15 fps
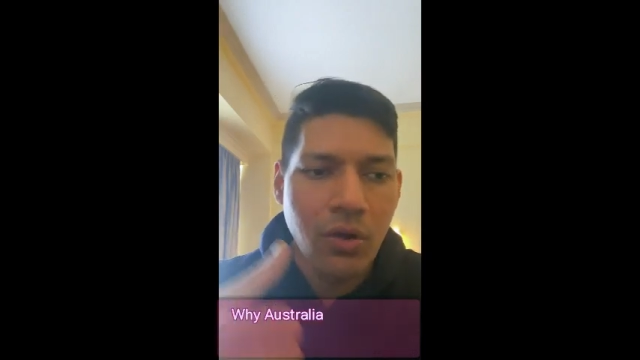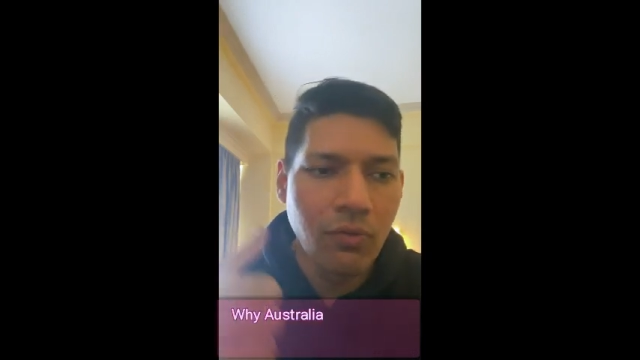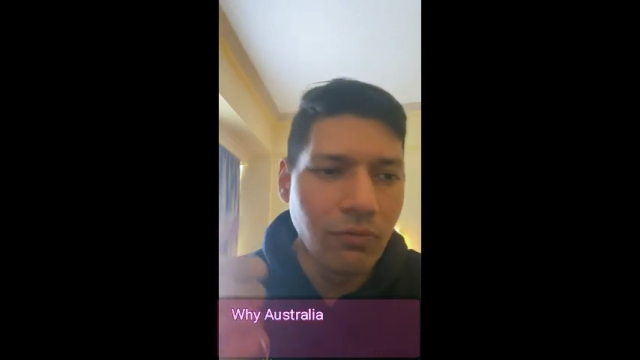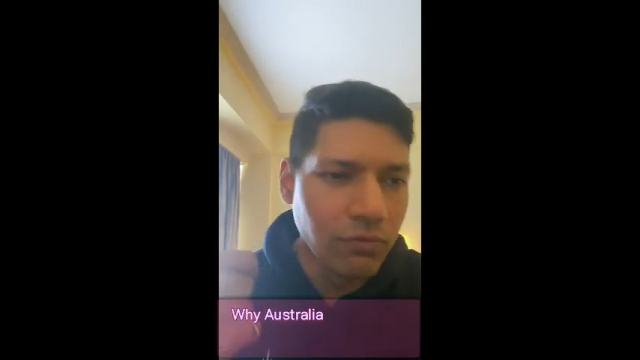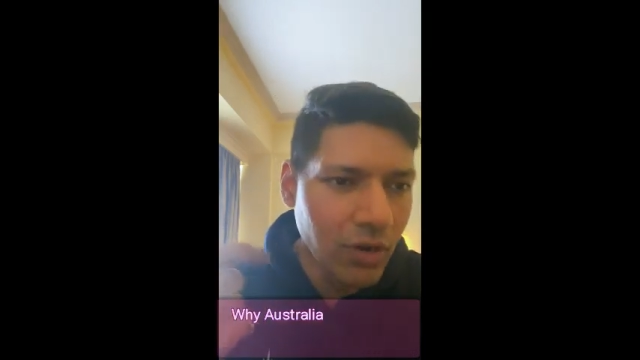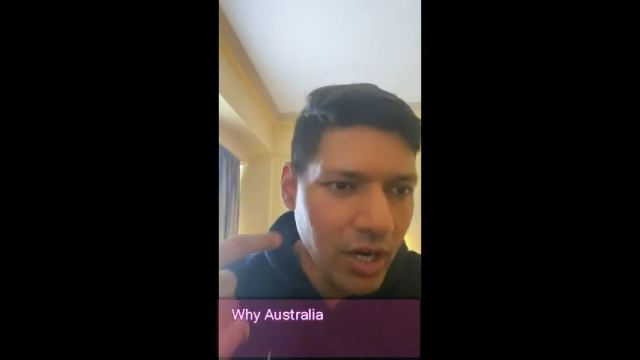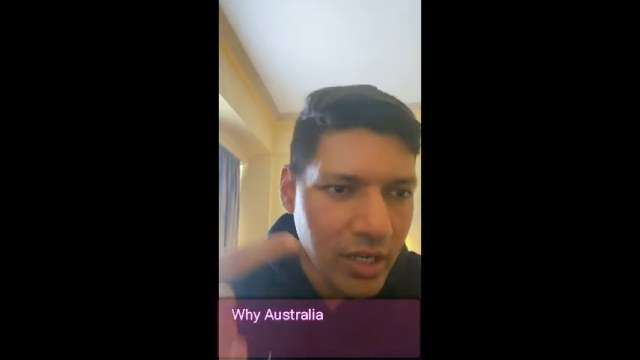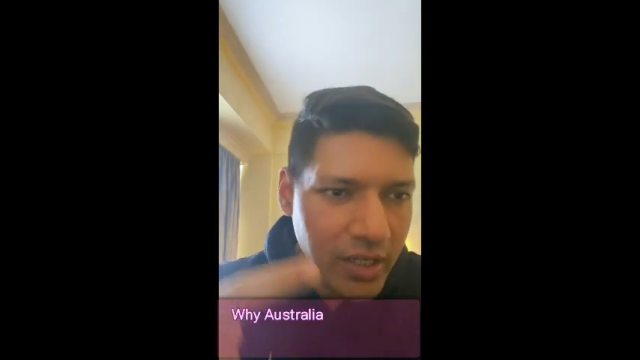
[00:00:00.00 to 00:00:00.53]

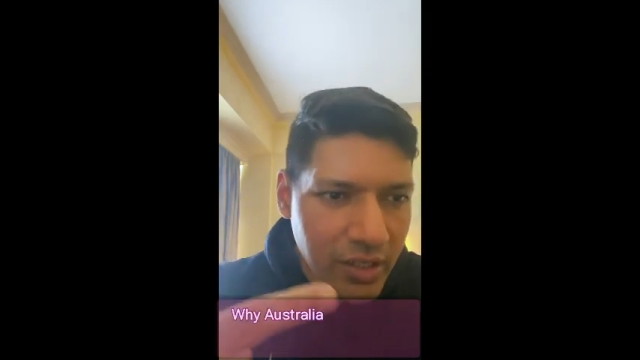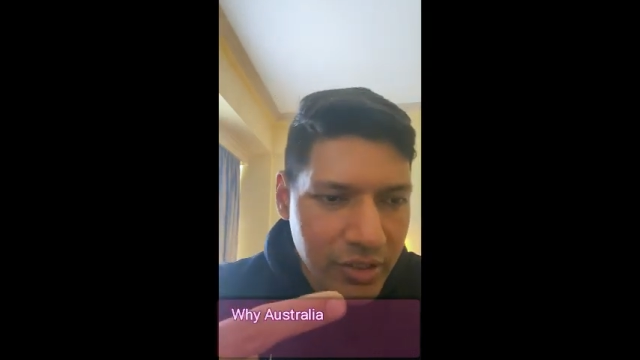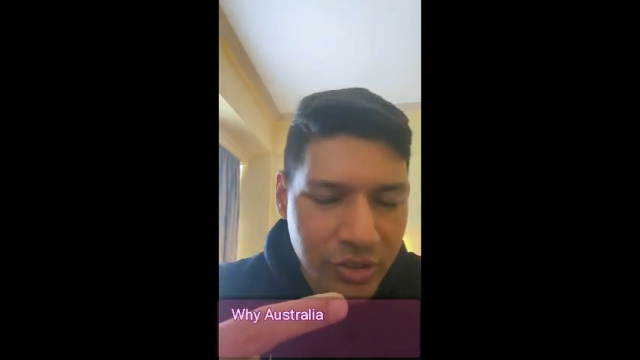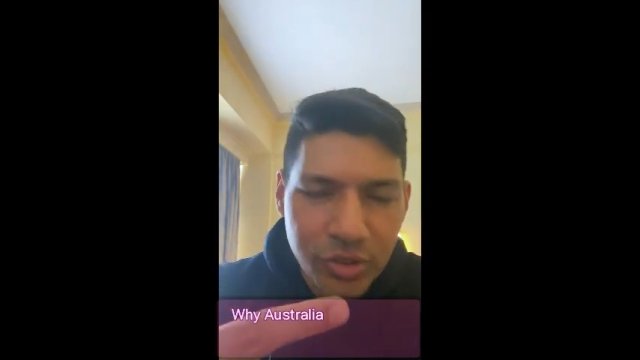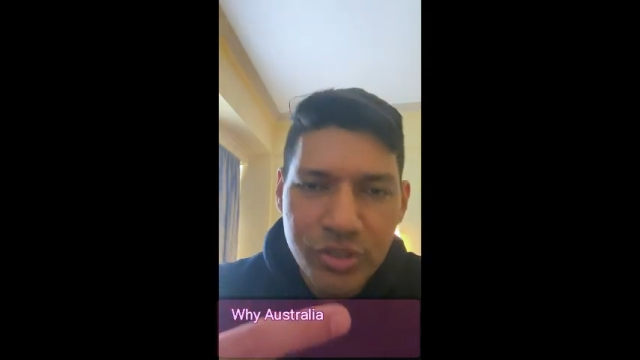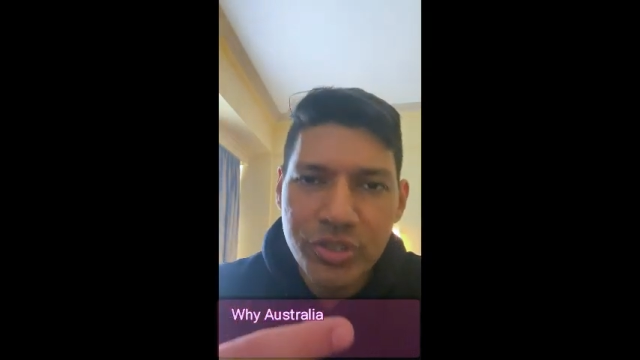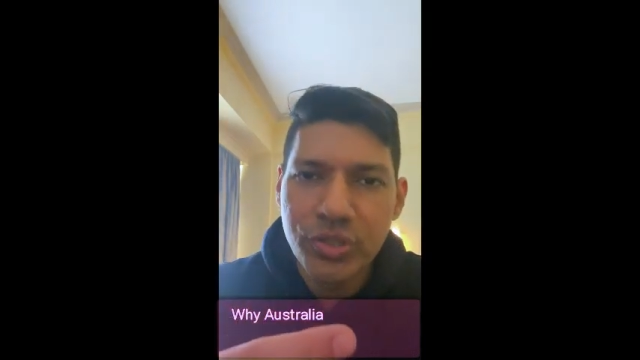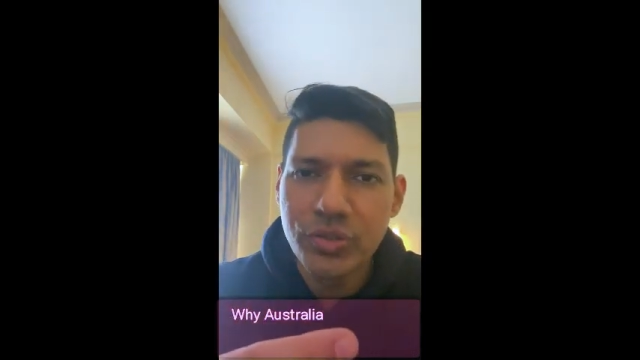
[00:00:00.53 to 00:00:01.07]
Why are
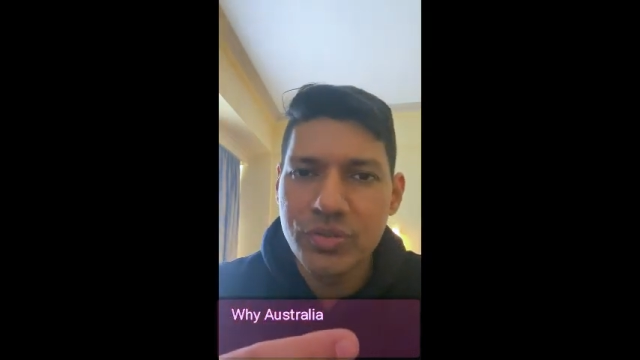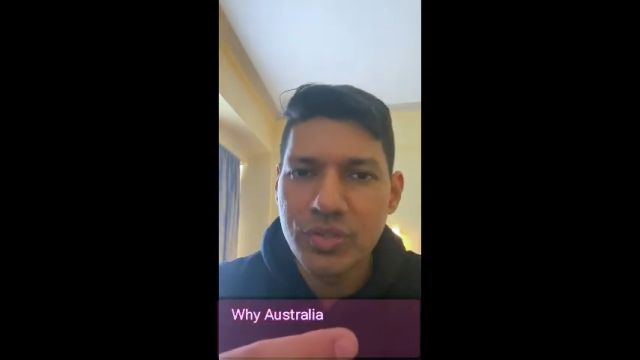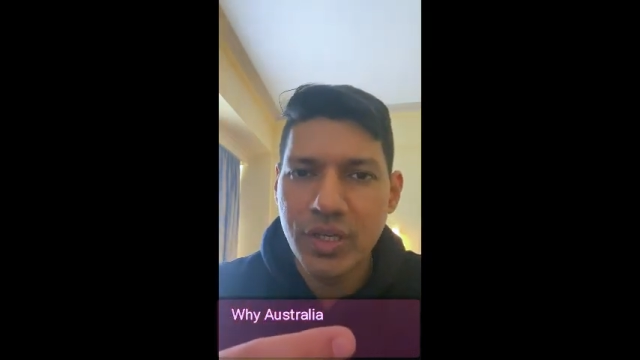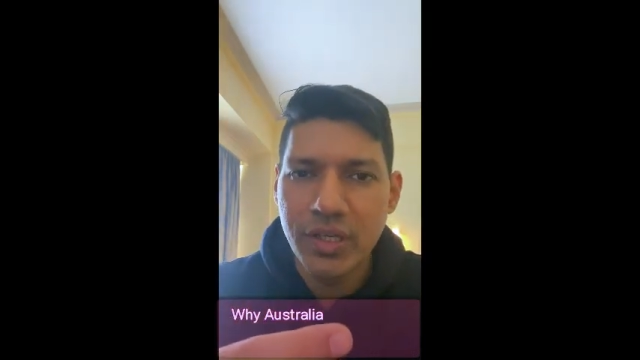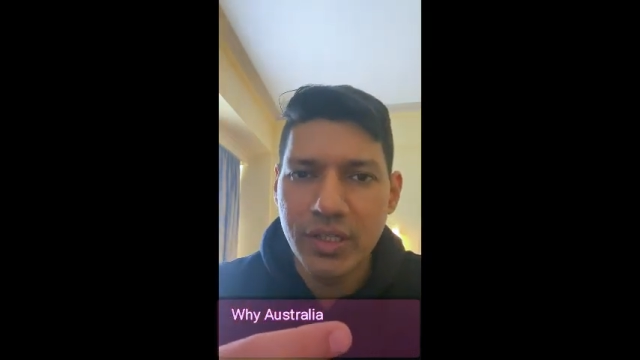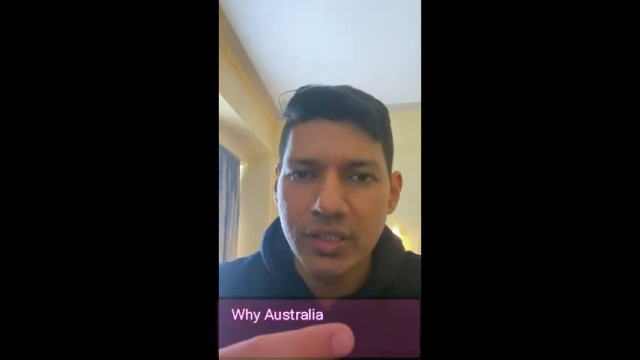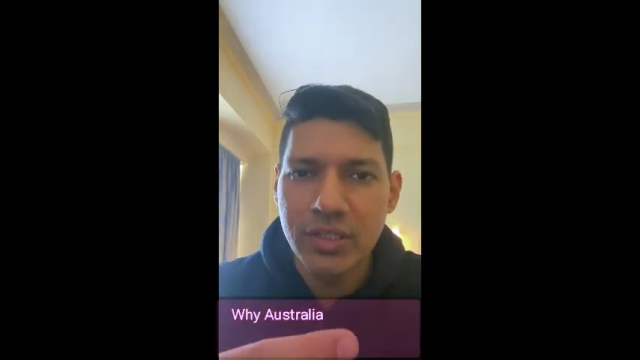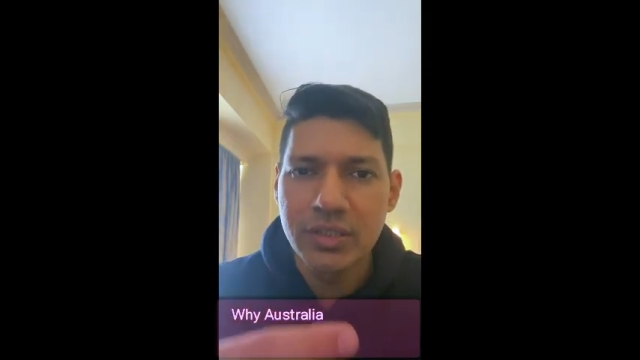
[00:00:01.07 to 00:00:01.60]
you
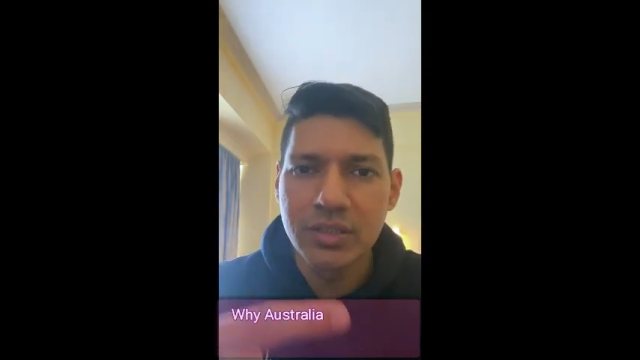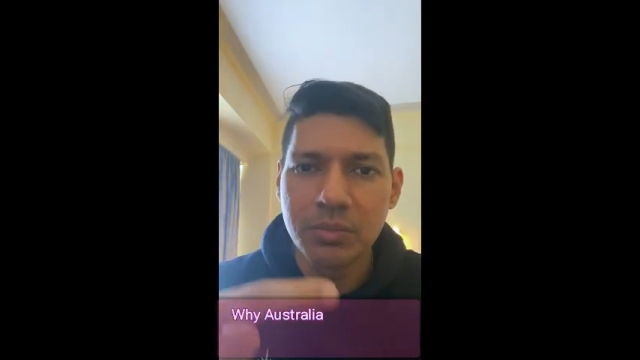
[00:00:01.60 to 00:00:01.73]
choosing